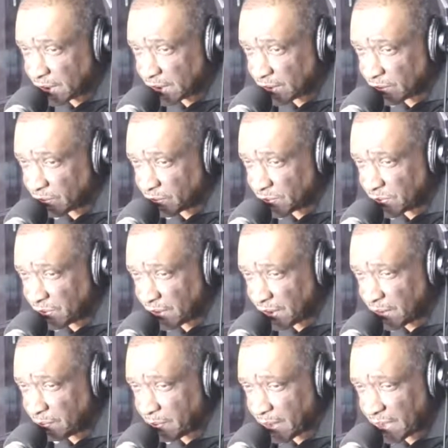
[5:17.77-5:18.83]
You know, when you
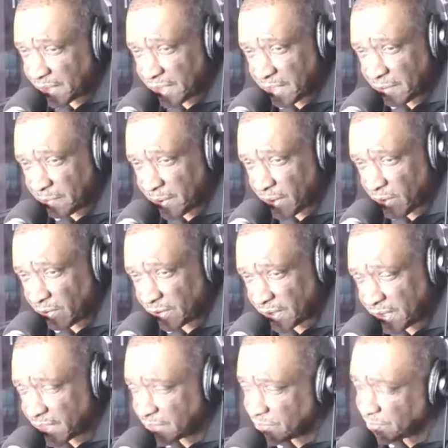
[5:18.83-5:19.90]
think about it, think about all the
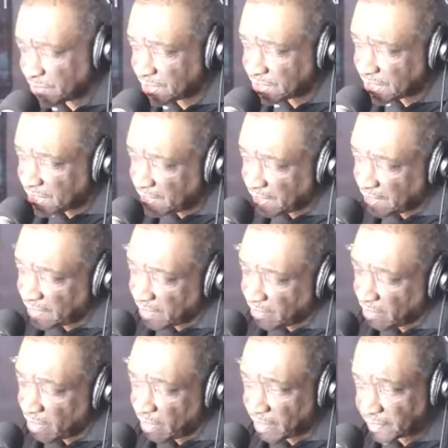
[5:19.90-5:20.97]
countries that
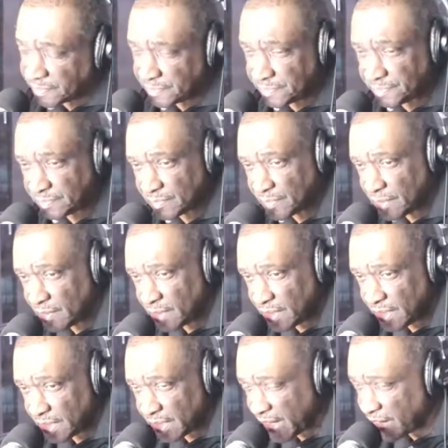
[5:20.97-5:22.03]
there are.
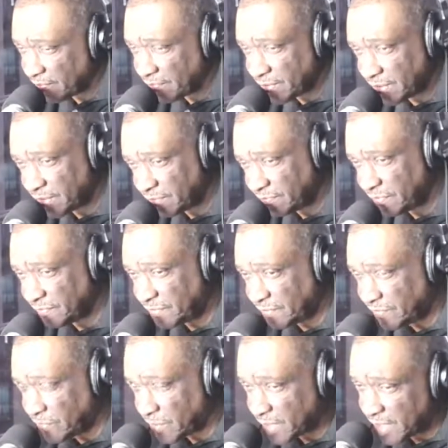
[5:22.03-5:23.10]
In Africa, there are
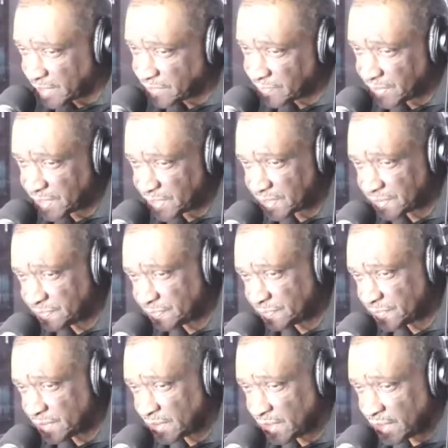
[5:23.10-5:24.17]
54 countries.
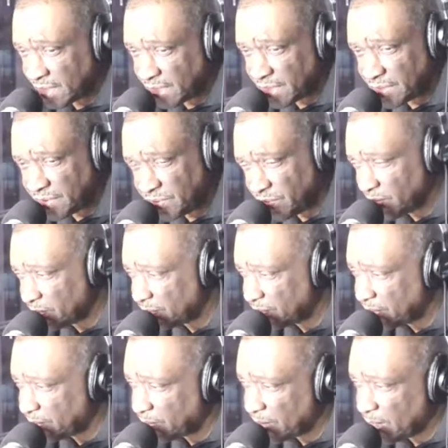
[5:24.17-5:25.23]
In Europe,
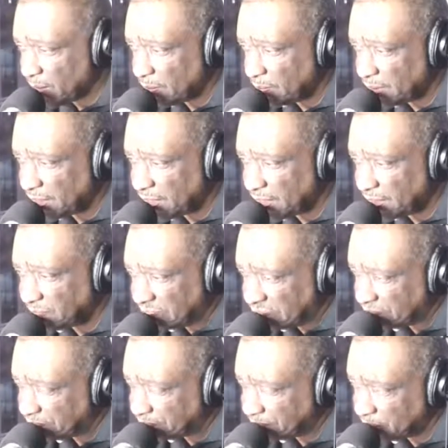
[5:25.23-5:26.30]
there are probably,
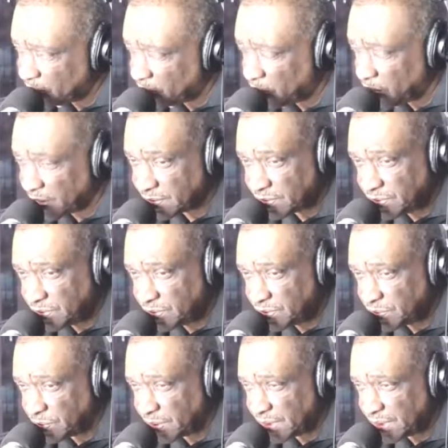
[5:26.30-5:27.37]
what,
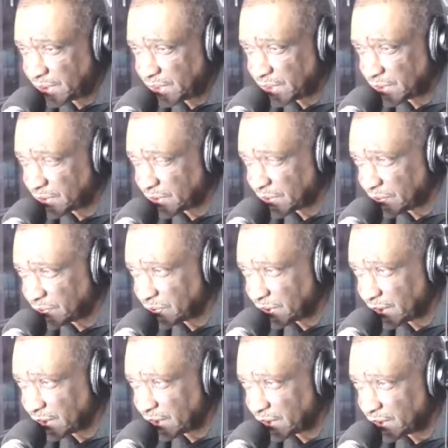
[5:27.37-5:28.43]
20, let's see,
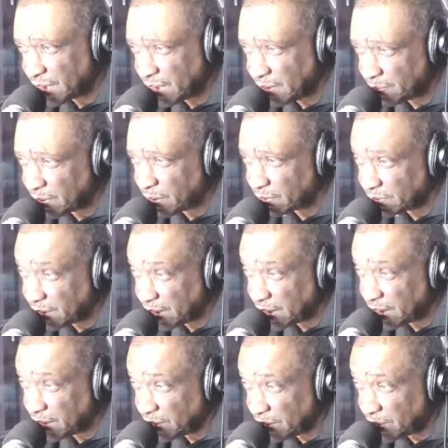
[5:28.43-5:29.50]
13 belong to the
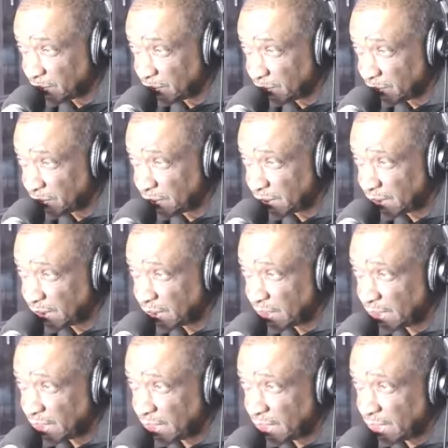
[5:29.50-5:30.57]
EU.
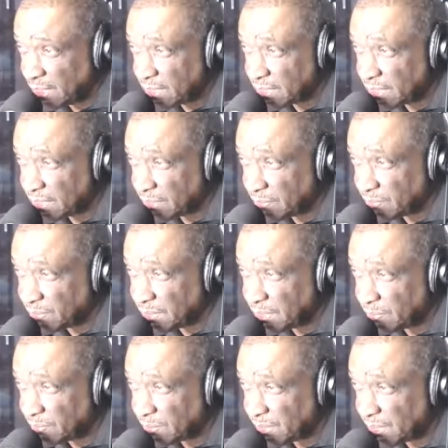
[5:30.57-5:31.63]
Let's see,
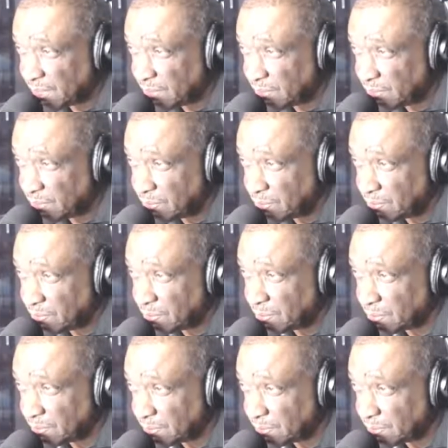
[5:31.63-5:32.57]
13 with the EU.